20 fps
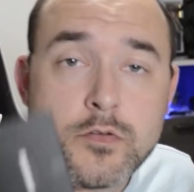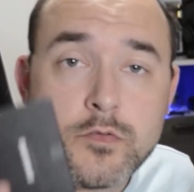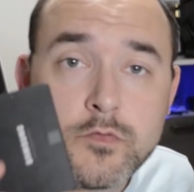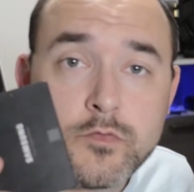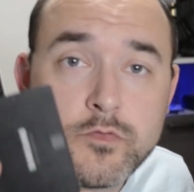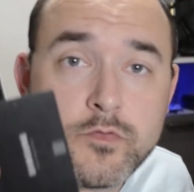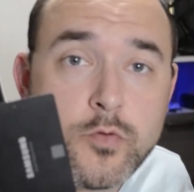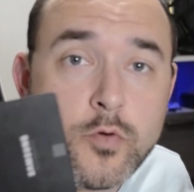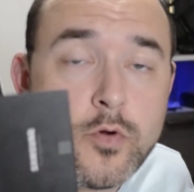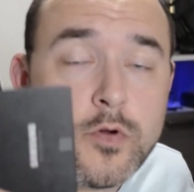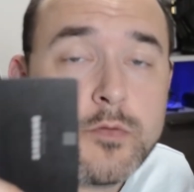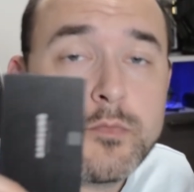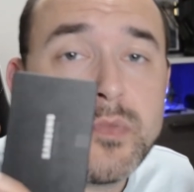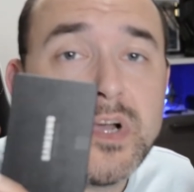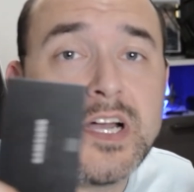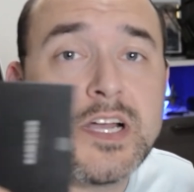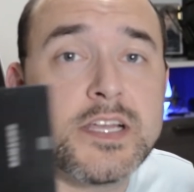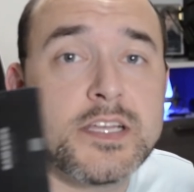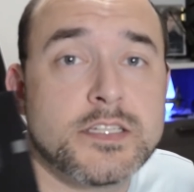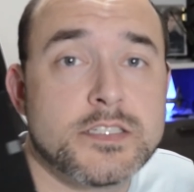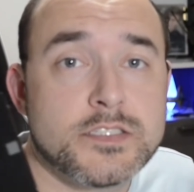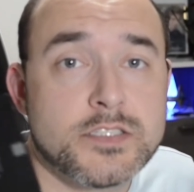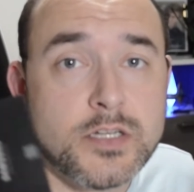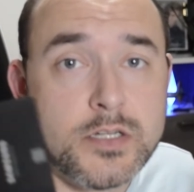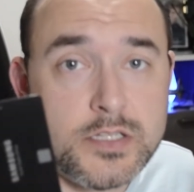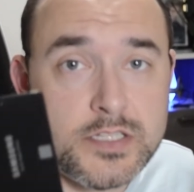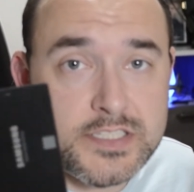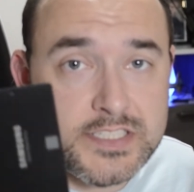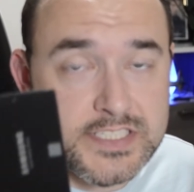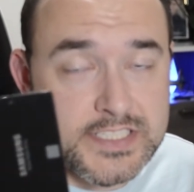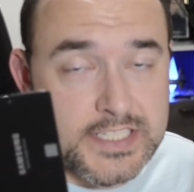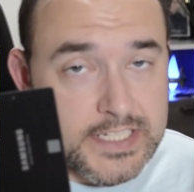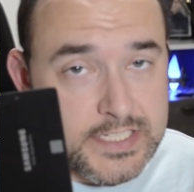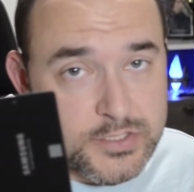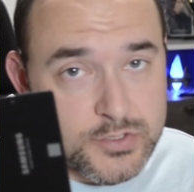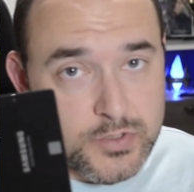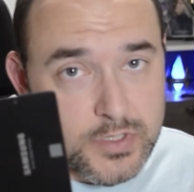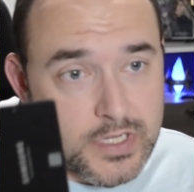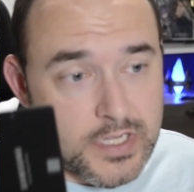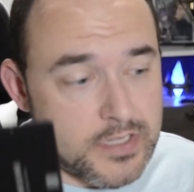For my solid state
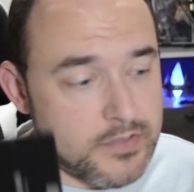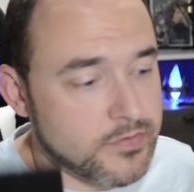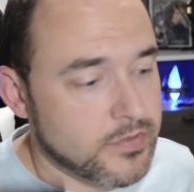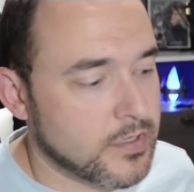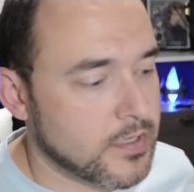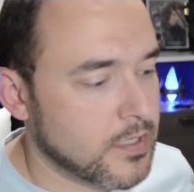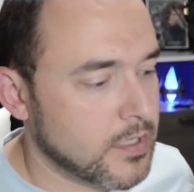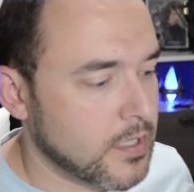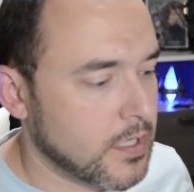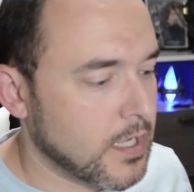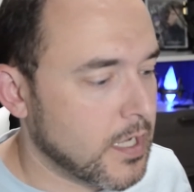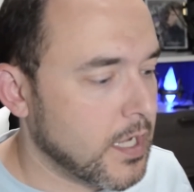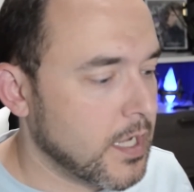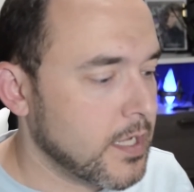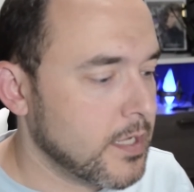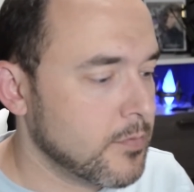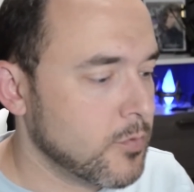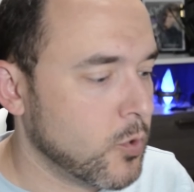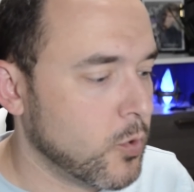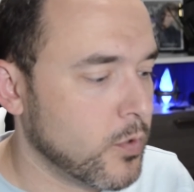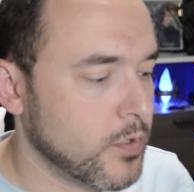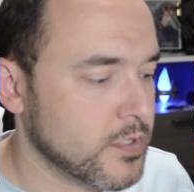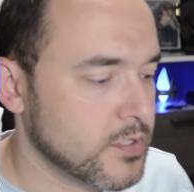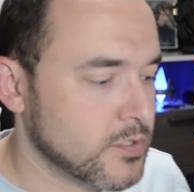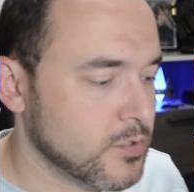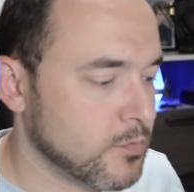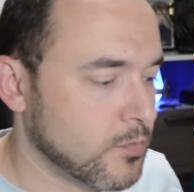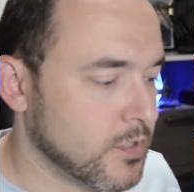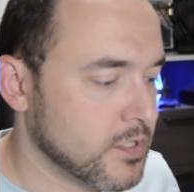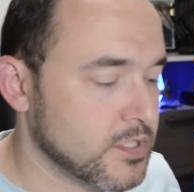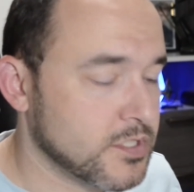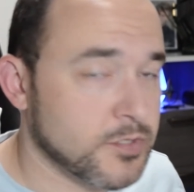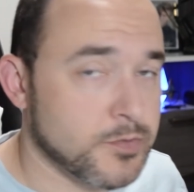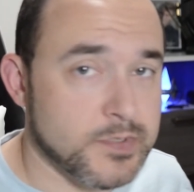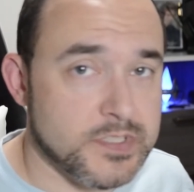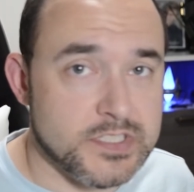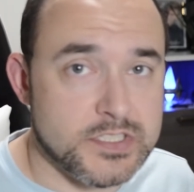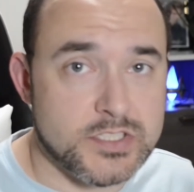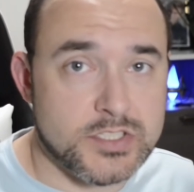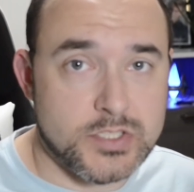drive, I'm going to want to
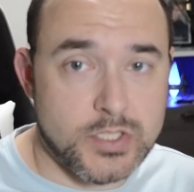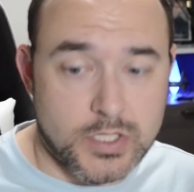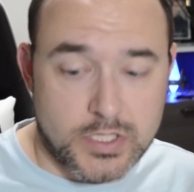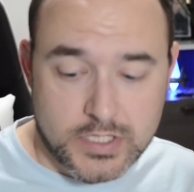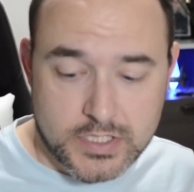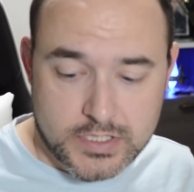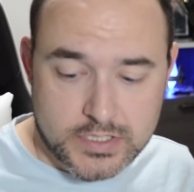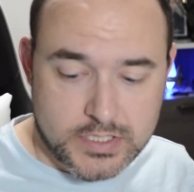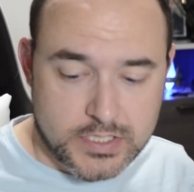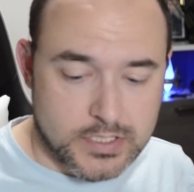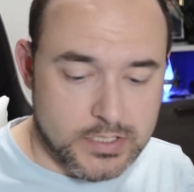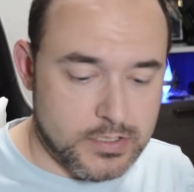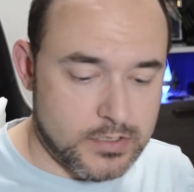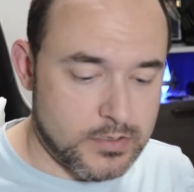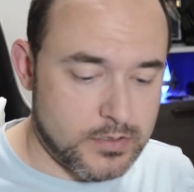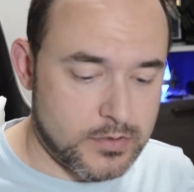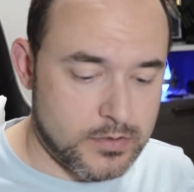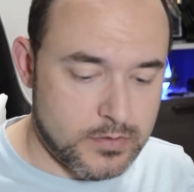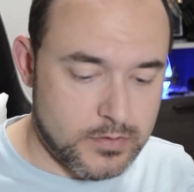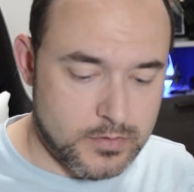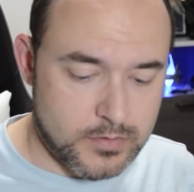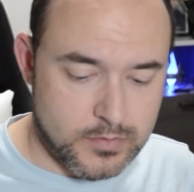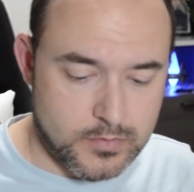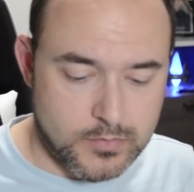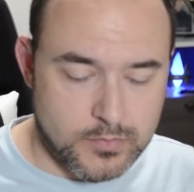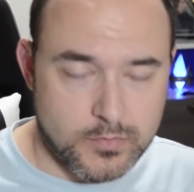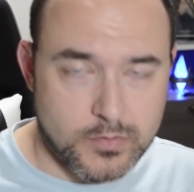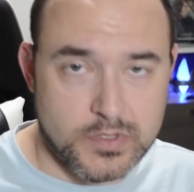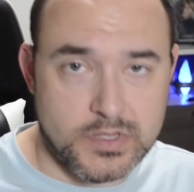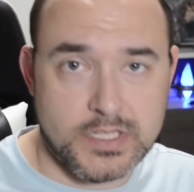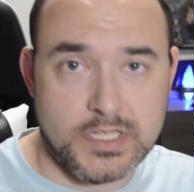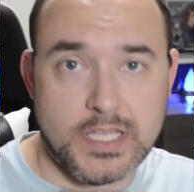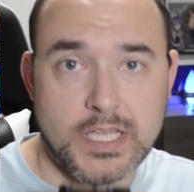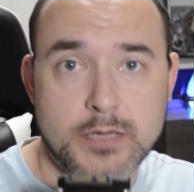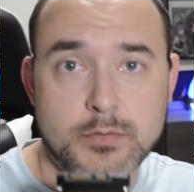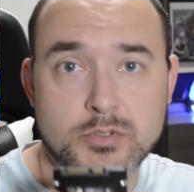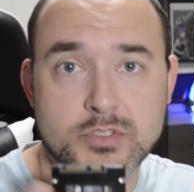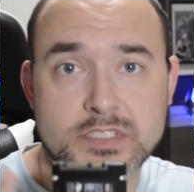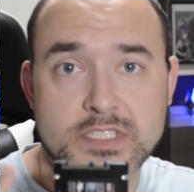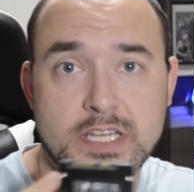install it with the
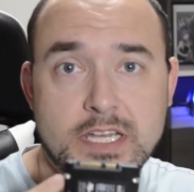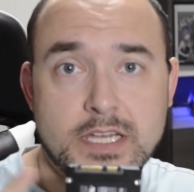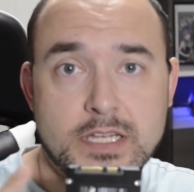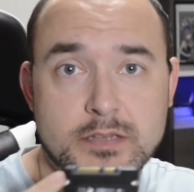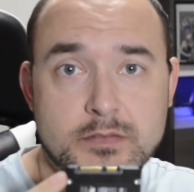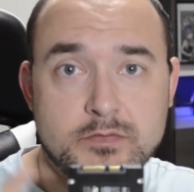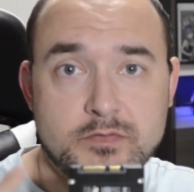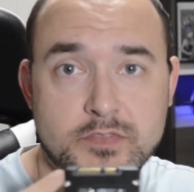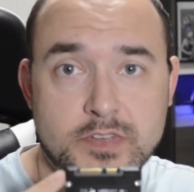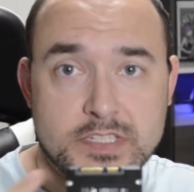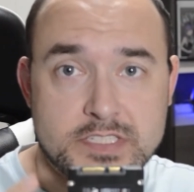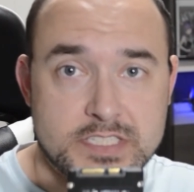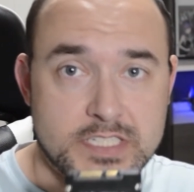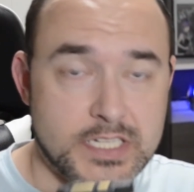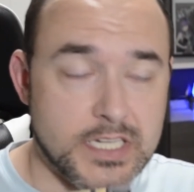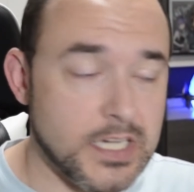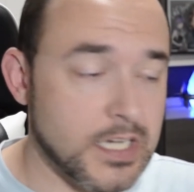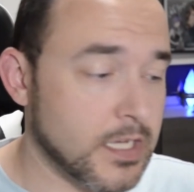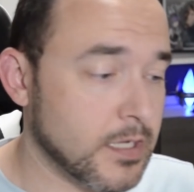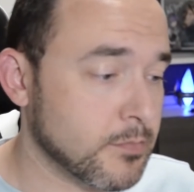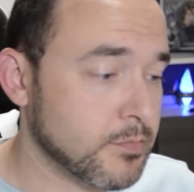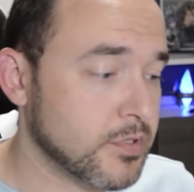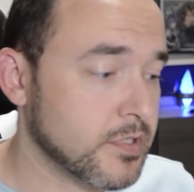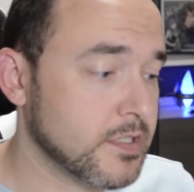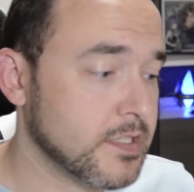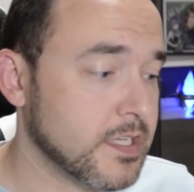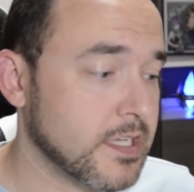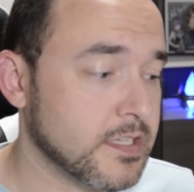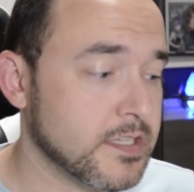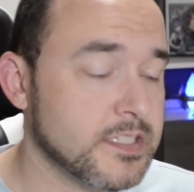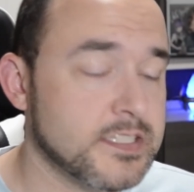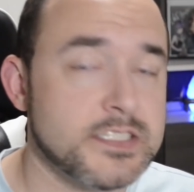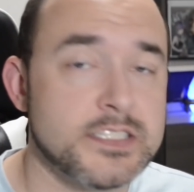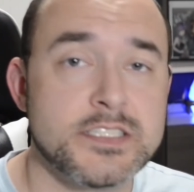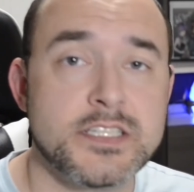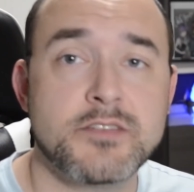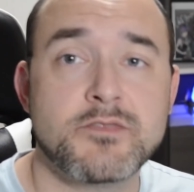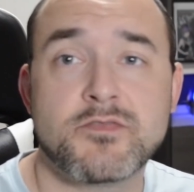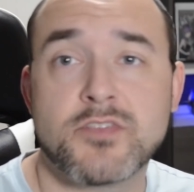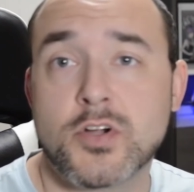cable side facing up. Now this is
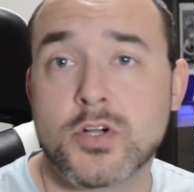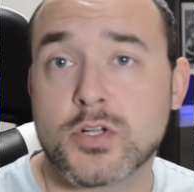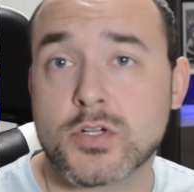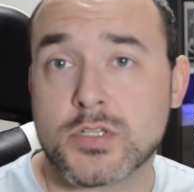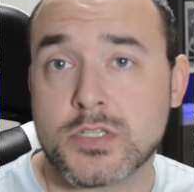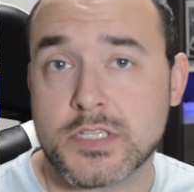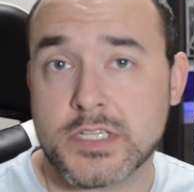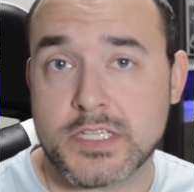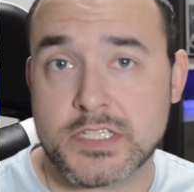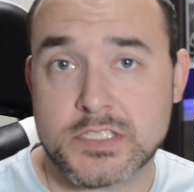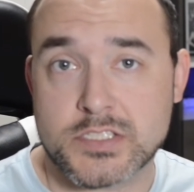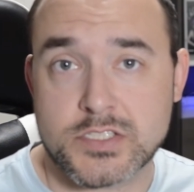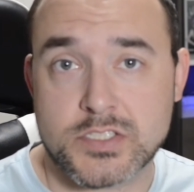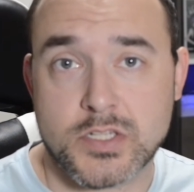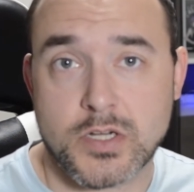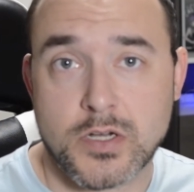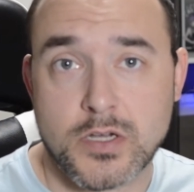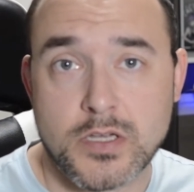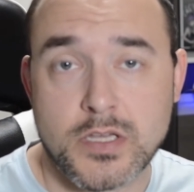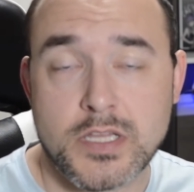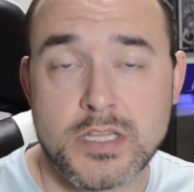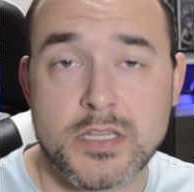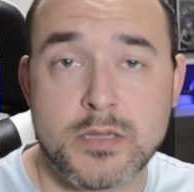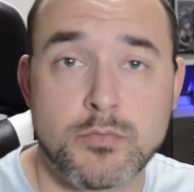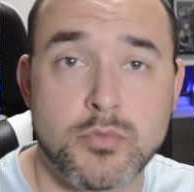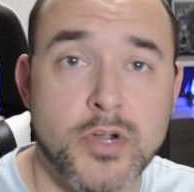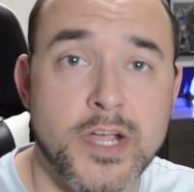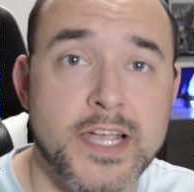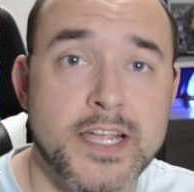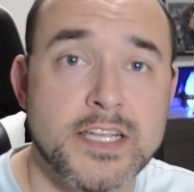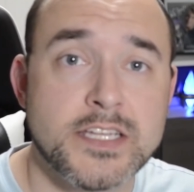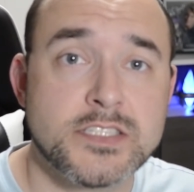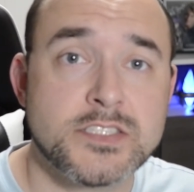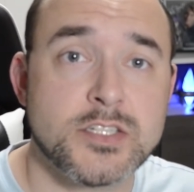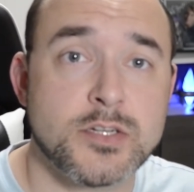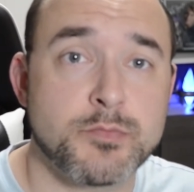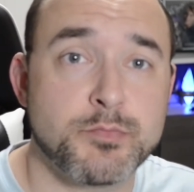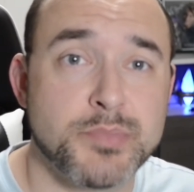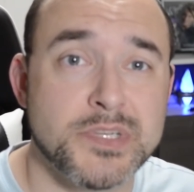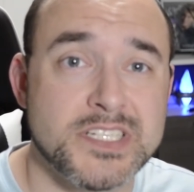a vertical install and the brackets
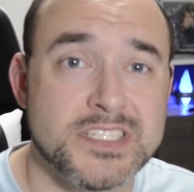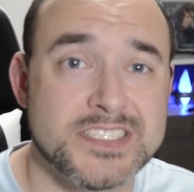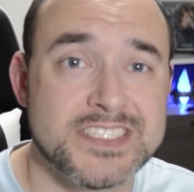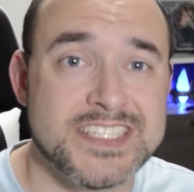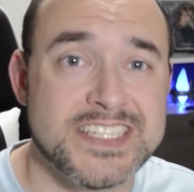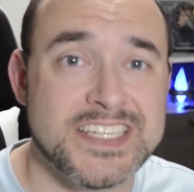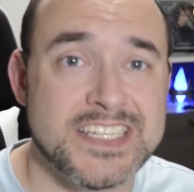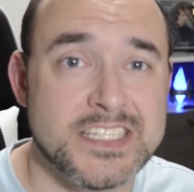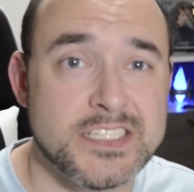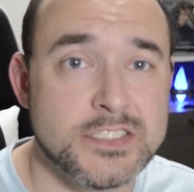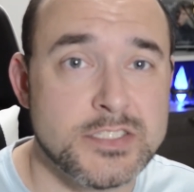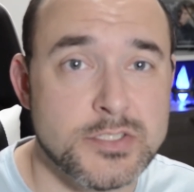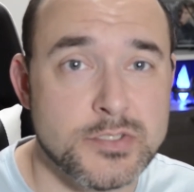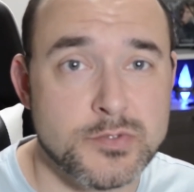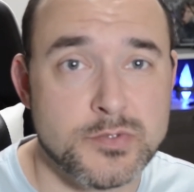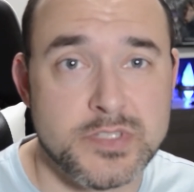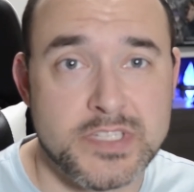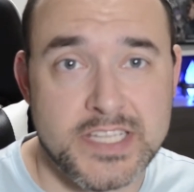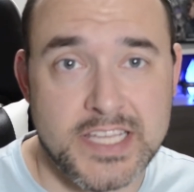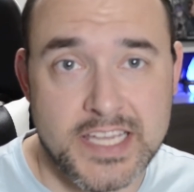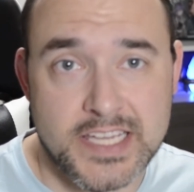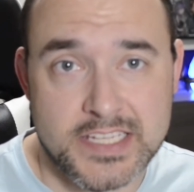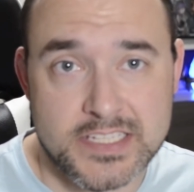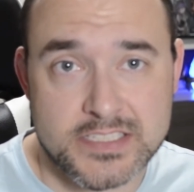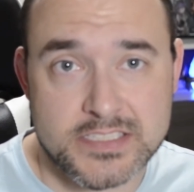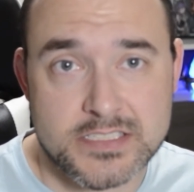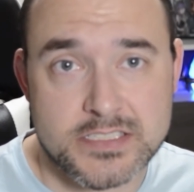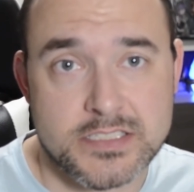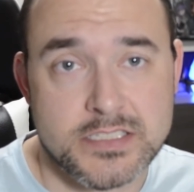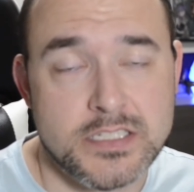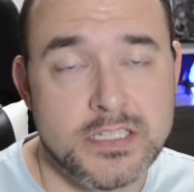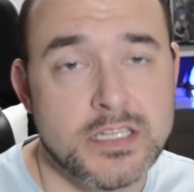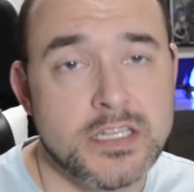are built into the case.